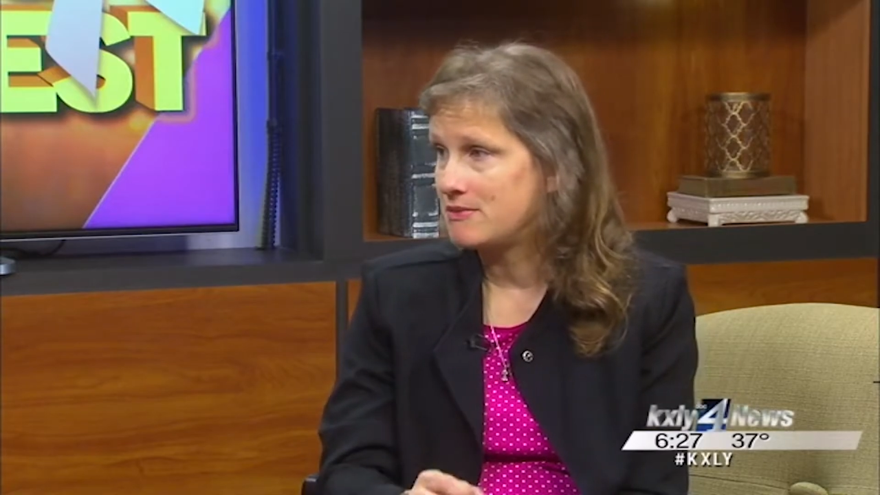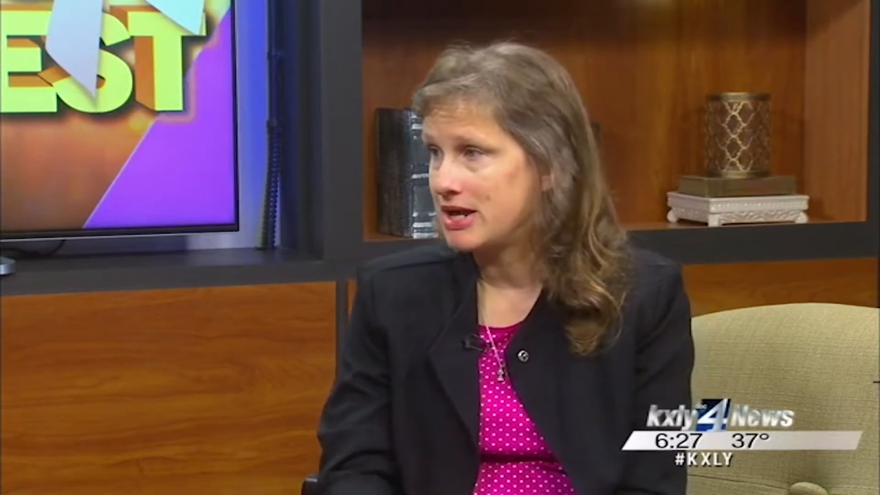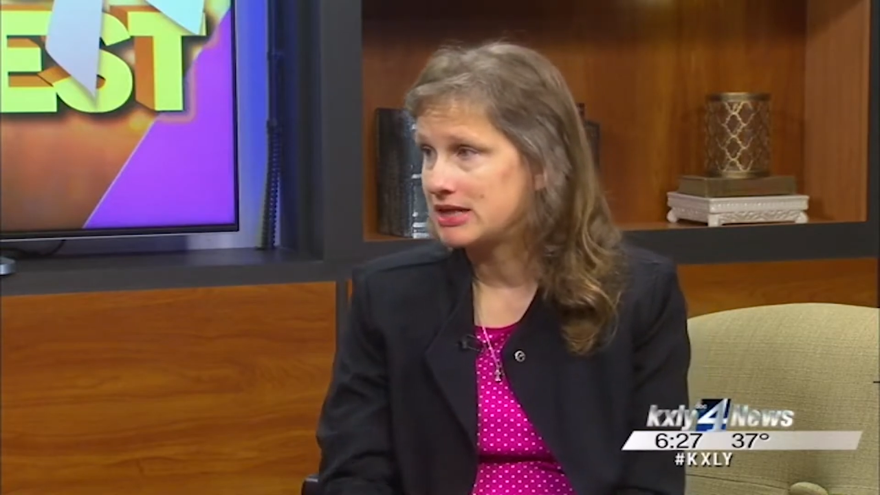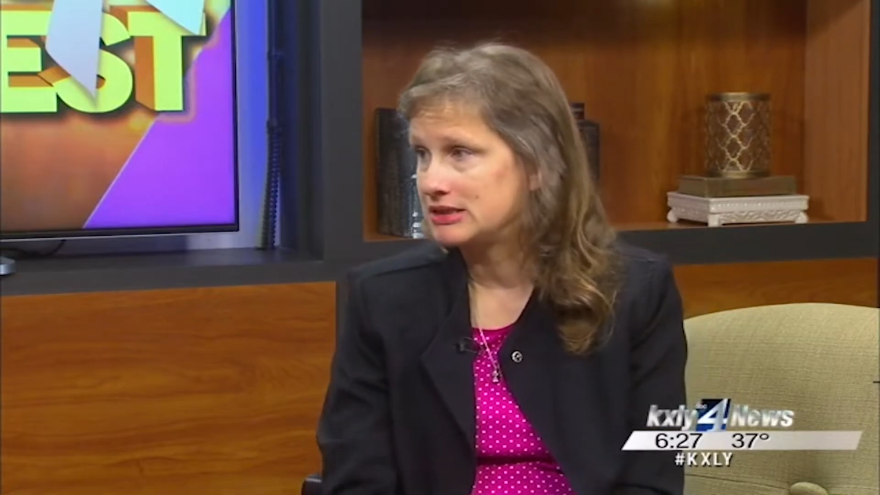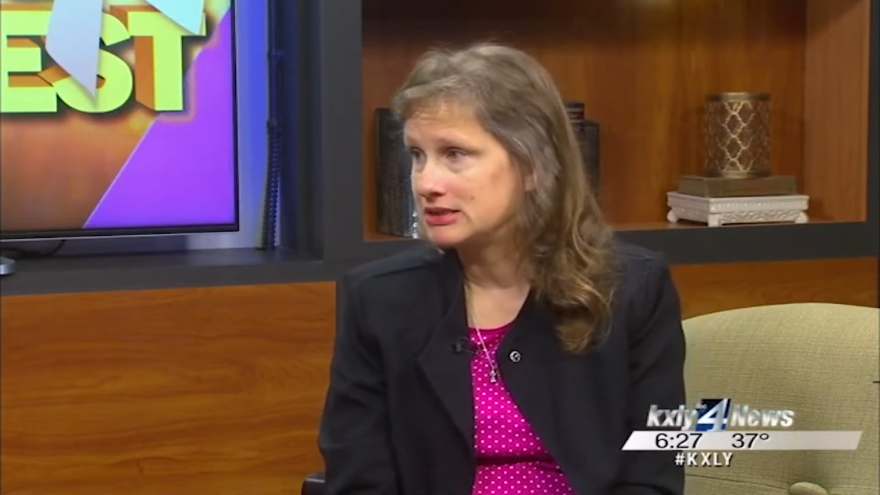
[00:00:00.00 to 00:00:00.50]
to come
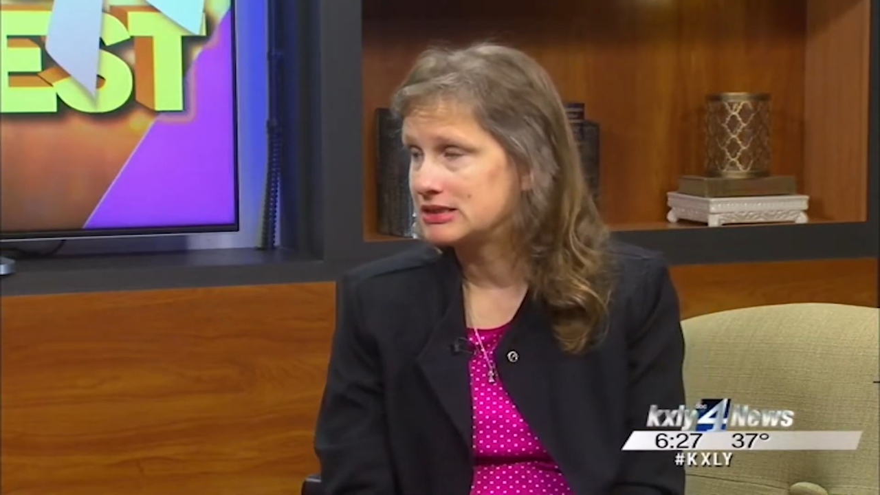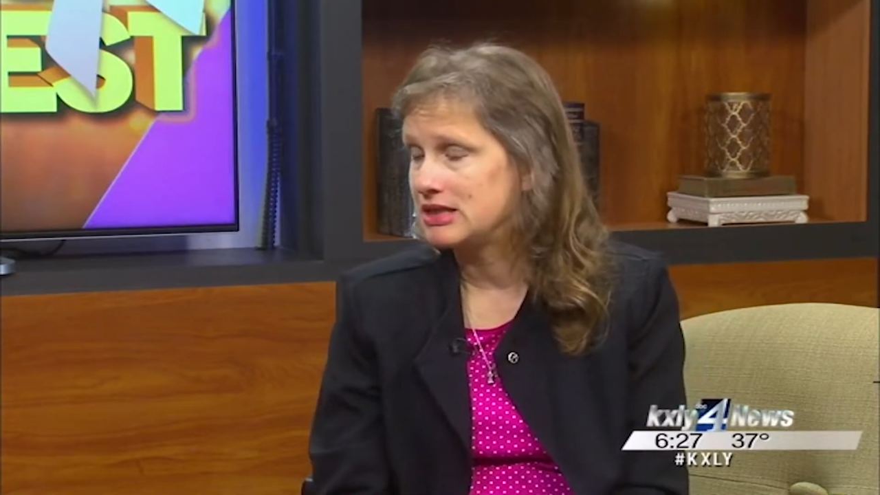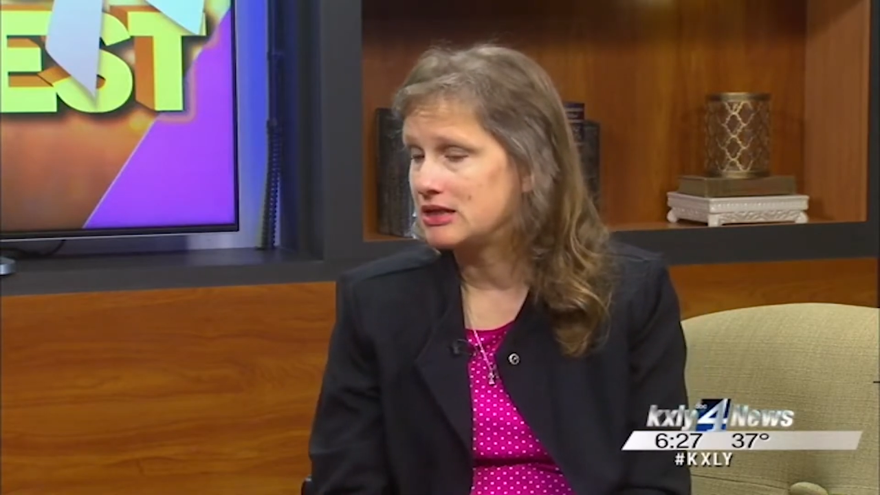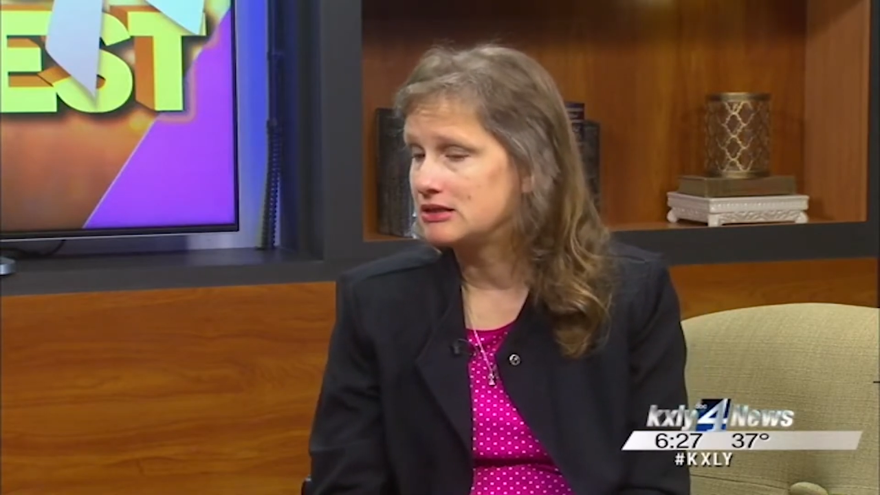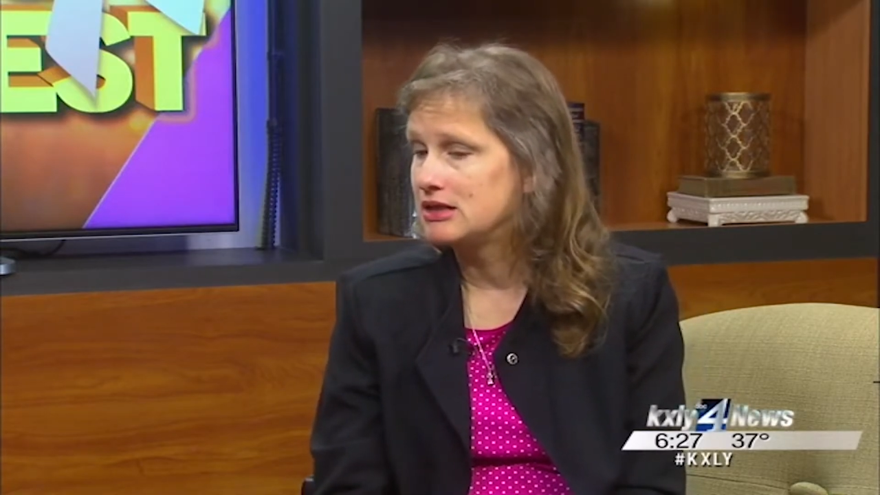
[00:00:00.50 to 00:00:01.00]
back in the
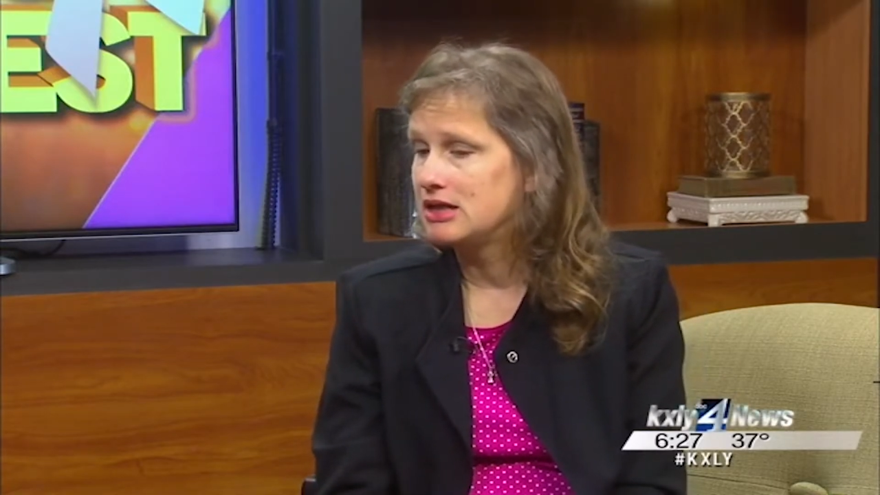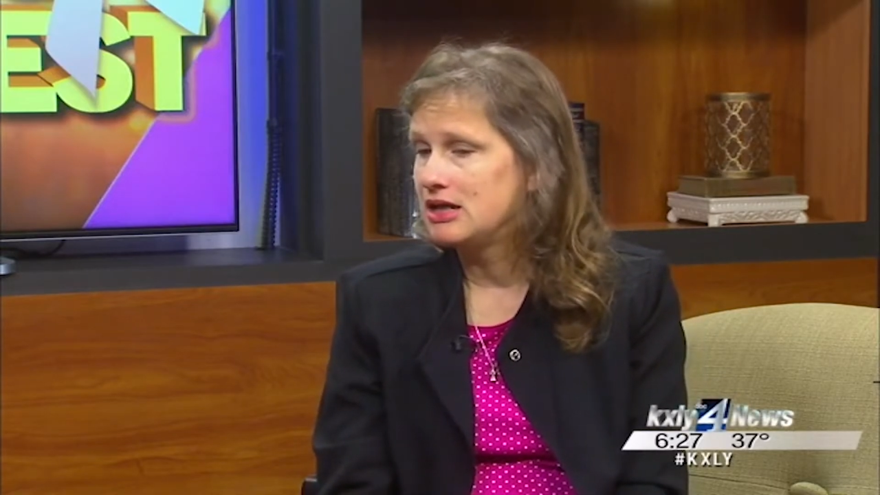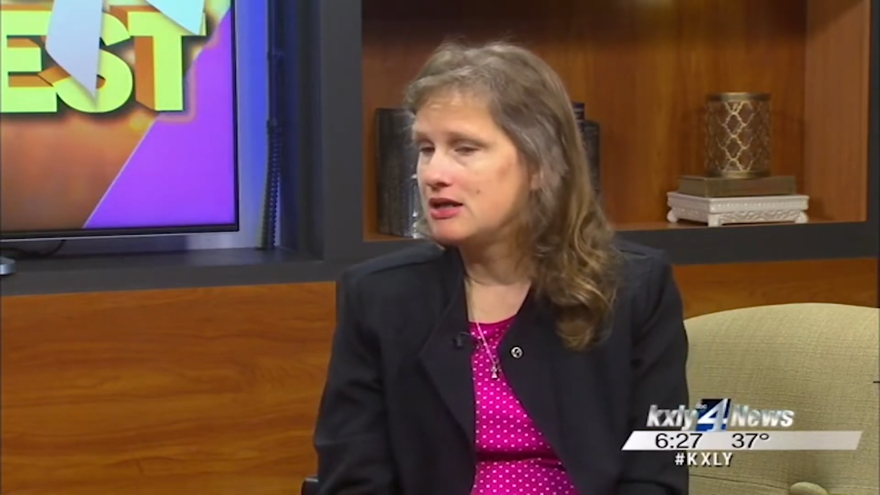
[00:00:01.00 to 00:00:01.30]
skin,